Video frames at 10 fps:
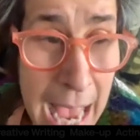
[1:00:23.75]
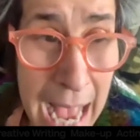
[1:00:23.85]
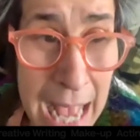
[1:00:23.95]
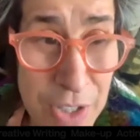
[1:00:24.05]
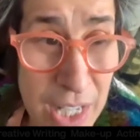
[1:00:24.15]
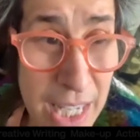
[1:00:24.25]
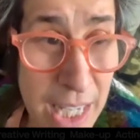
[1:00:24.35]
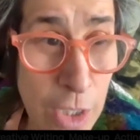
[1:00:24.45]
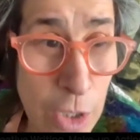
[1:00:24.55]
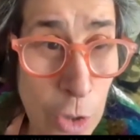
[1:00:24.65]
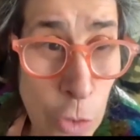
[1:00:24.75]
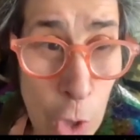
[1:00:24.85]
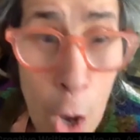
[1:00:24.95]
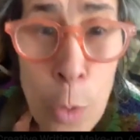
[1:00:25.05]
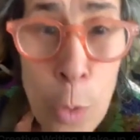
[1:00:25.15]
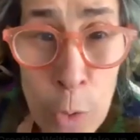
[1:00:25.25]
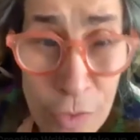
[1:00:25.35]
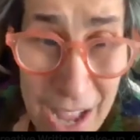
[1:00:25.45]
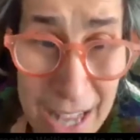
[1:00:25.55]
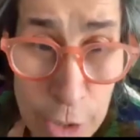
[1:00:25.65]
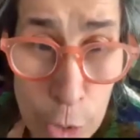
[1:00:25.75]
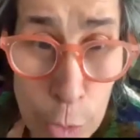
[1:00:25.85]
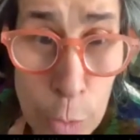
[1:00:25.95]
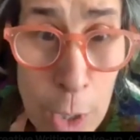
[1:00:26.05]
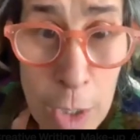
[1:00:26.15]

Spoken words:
as in, know your value,